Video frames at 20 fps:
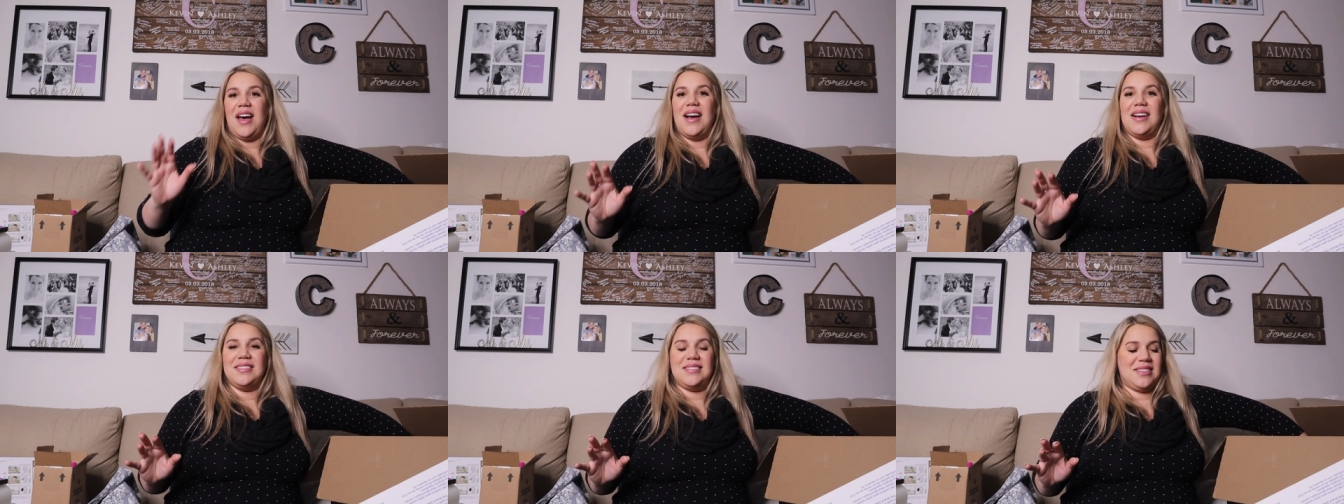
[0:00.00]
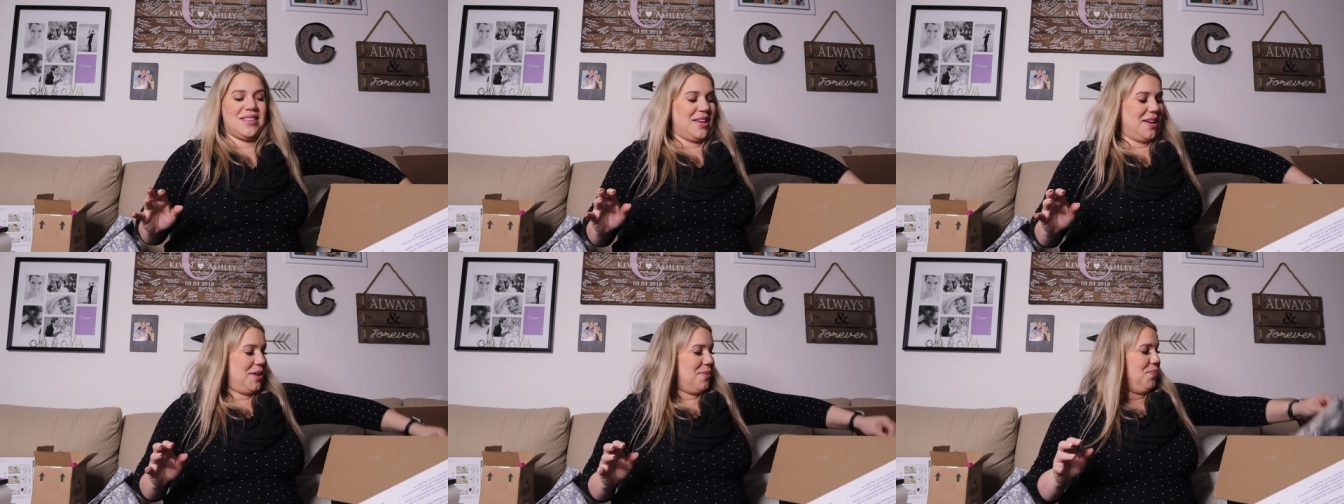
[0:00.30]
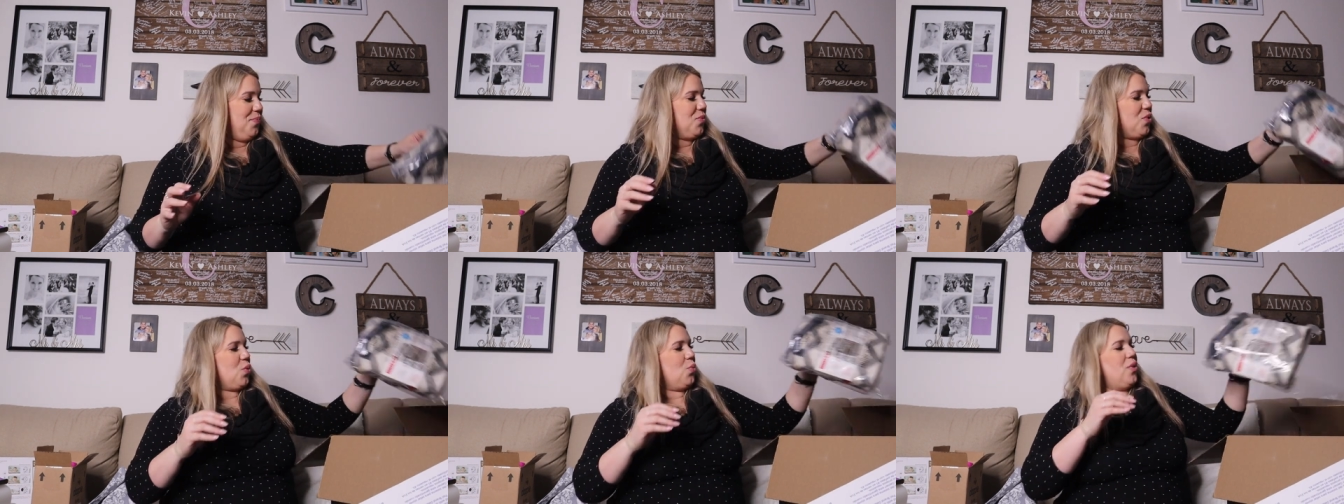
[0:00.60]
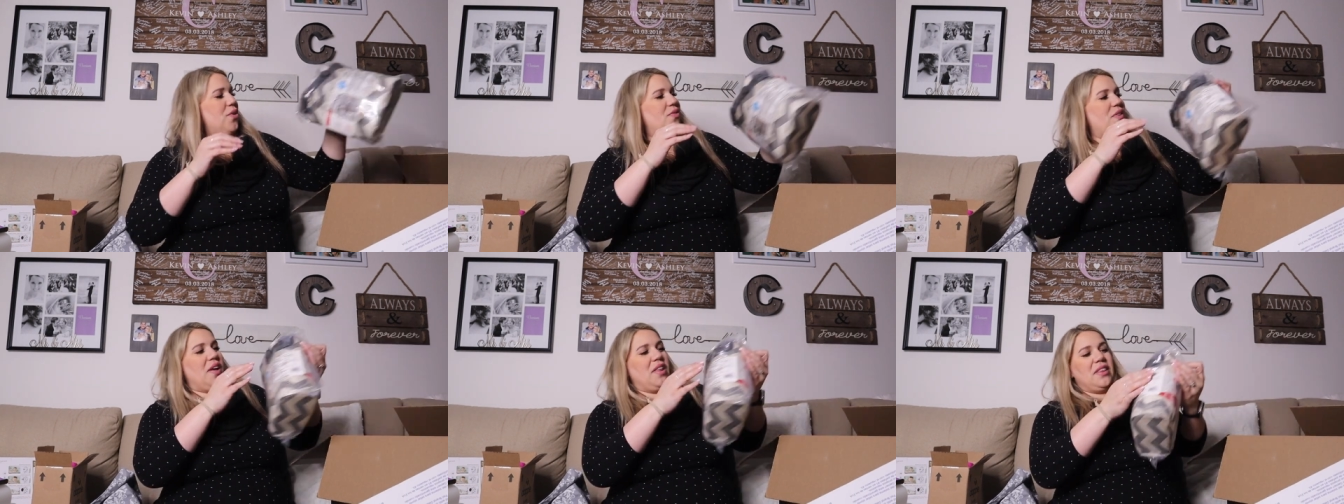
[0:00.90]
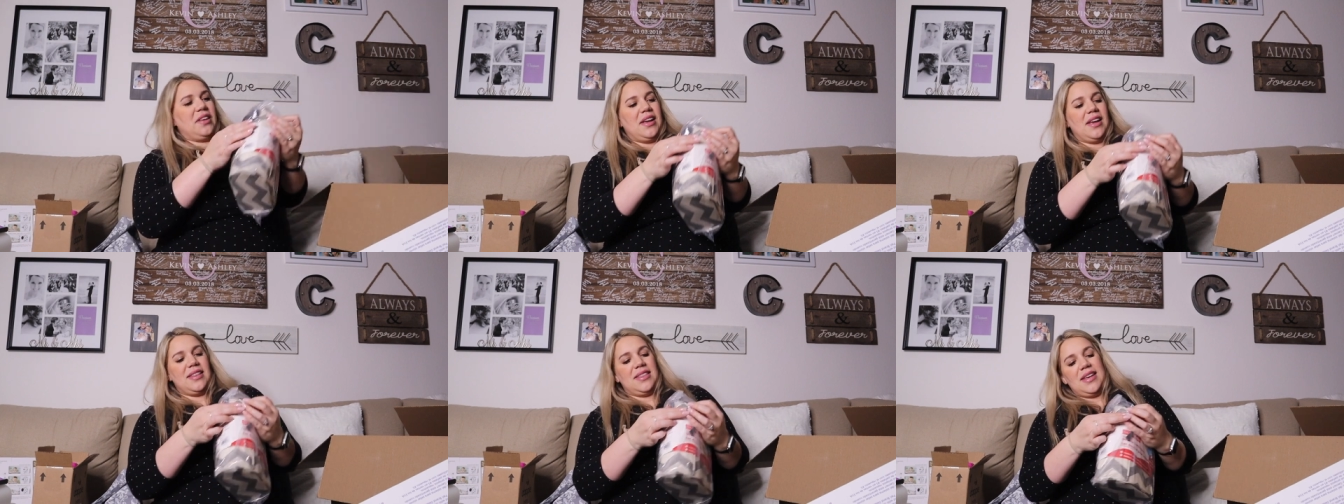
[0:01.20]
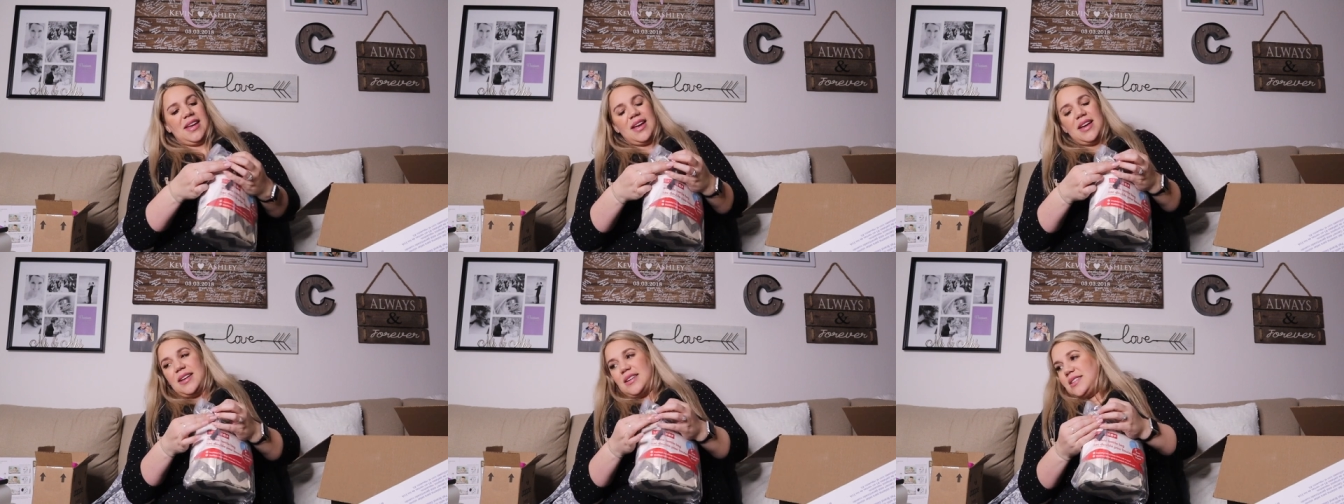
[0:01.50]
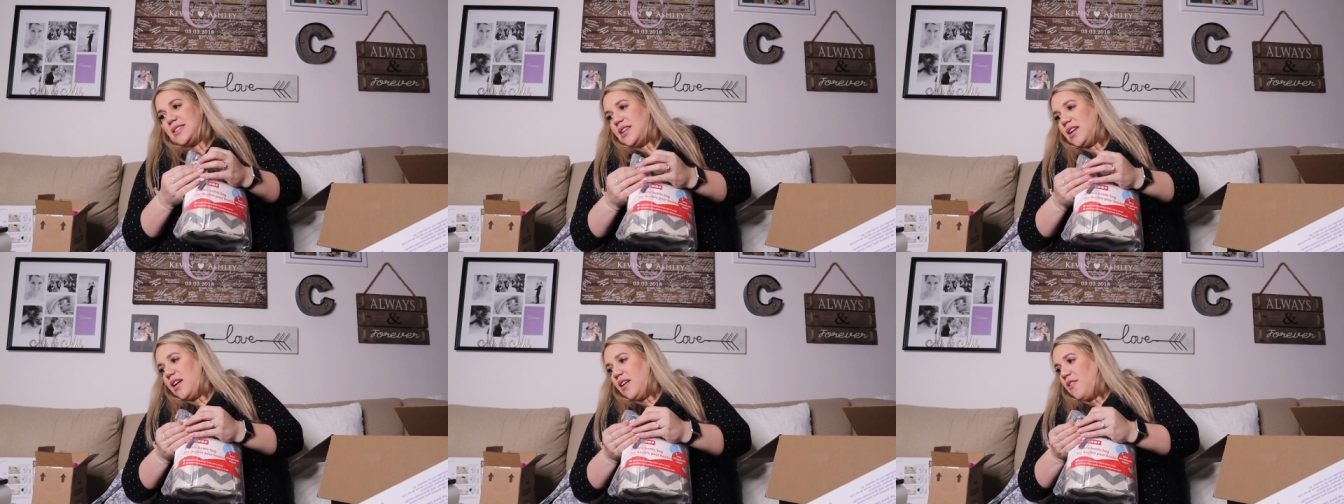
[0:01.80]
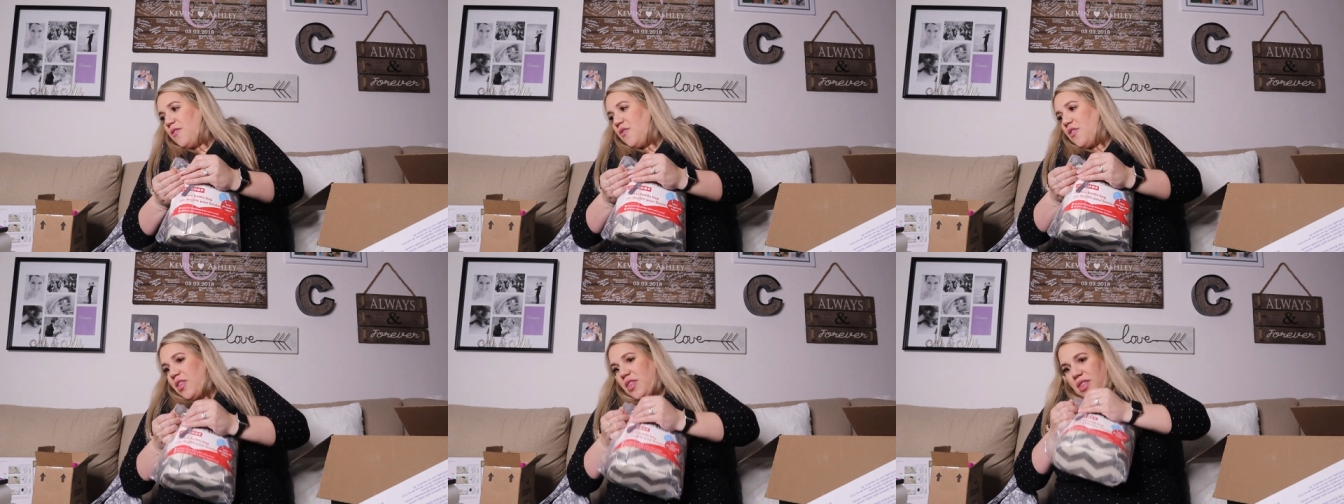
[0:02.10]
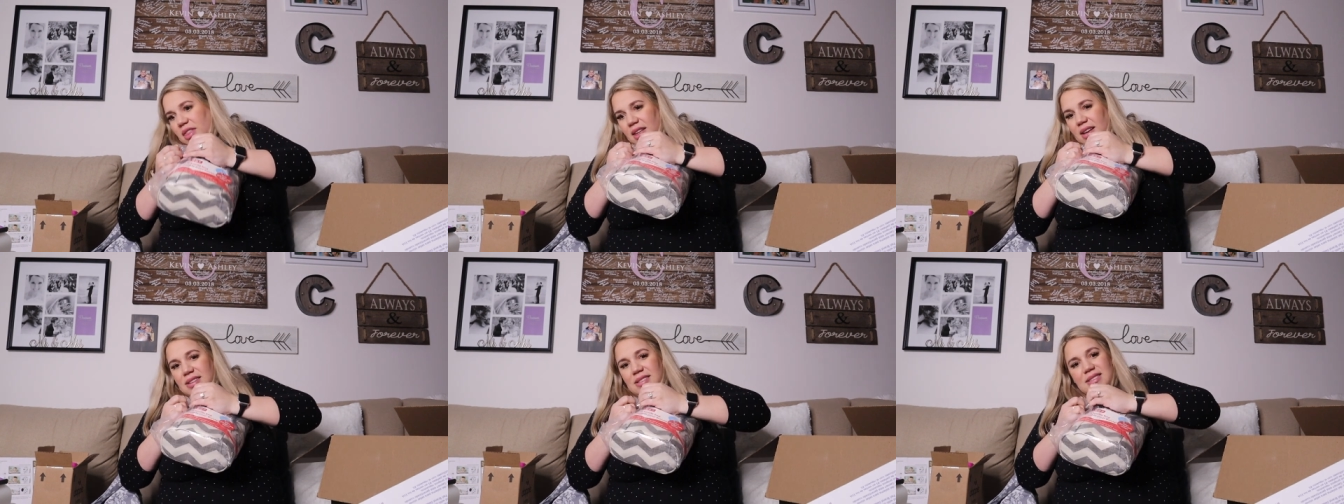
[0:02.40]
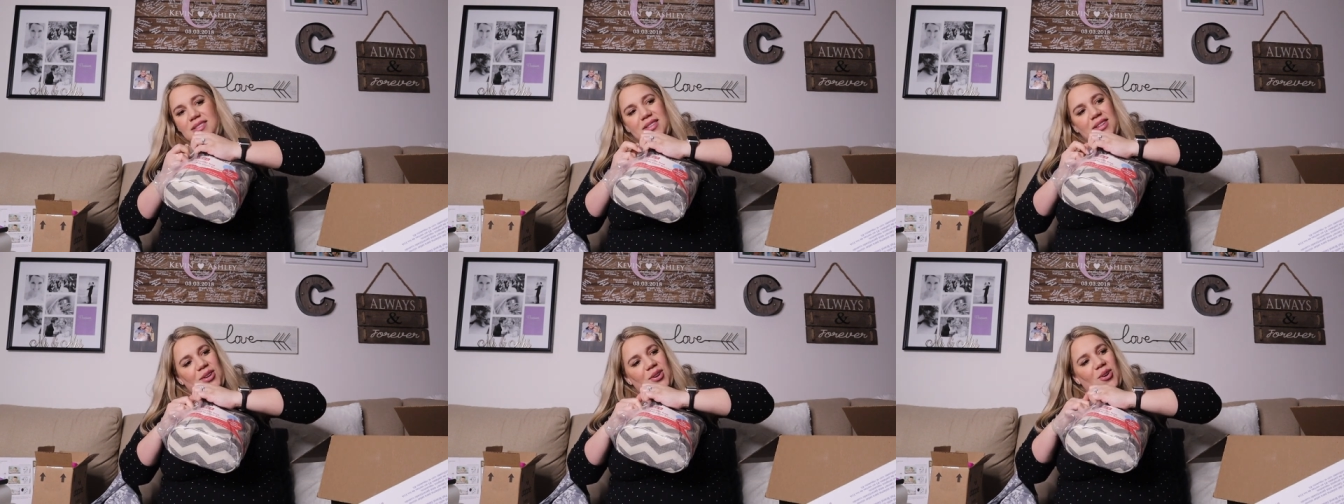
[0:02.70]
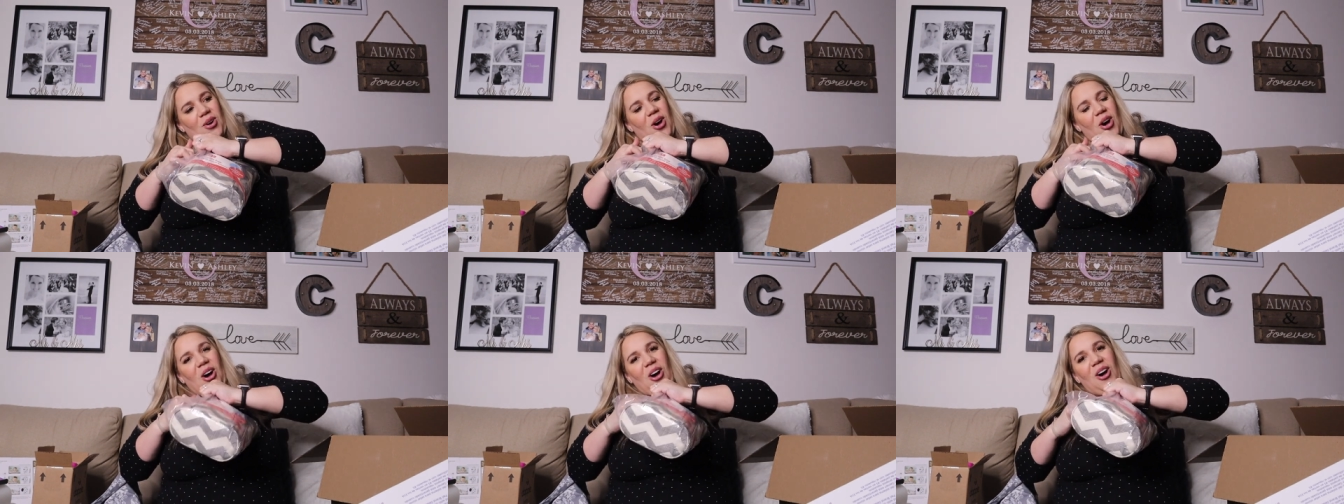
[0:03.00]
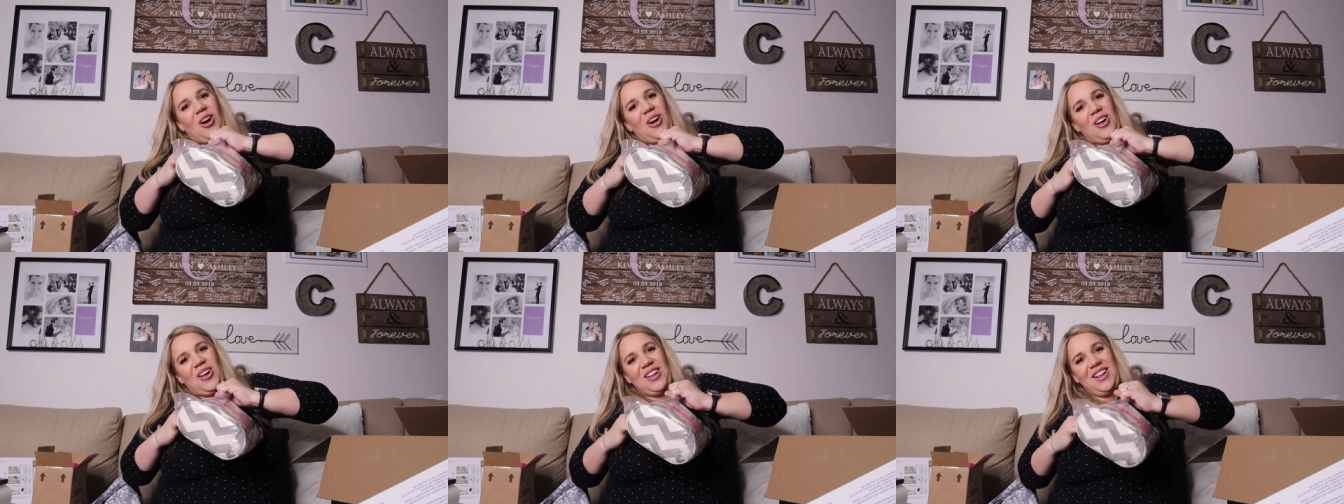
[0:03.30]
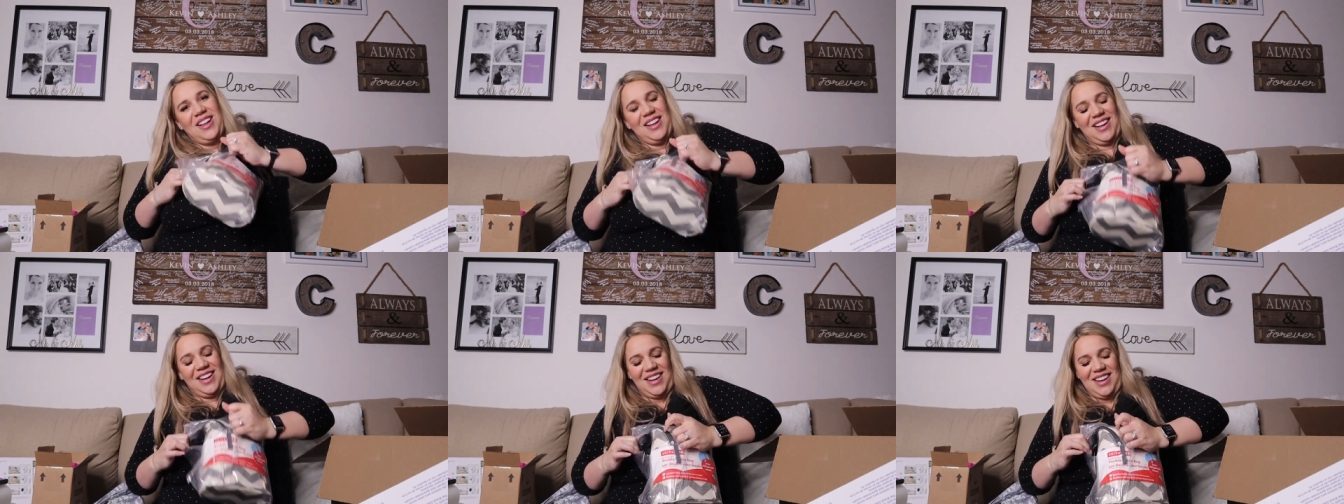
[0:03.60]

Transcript: last thing, we're finally at the end of this little haul.